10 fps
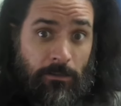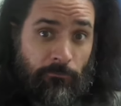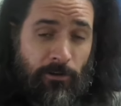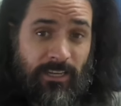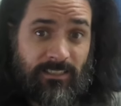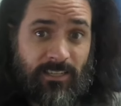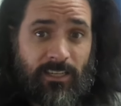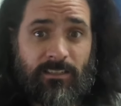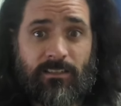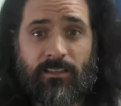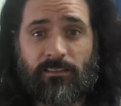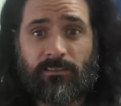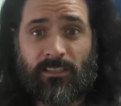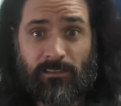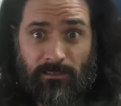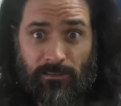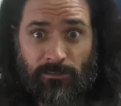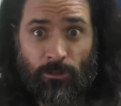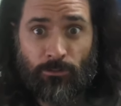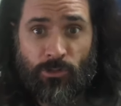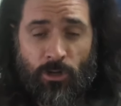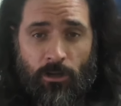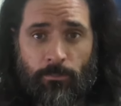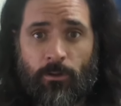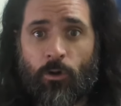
free 10Ds Tesla stock job,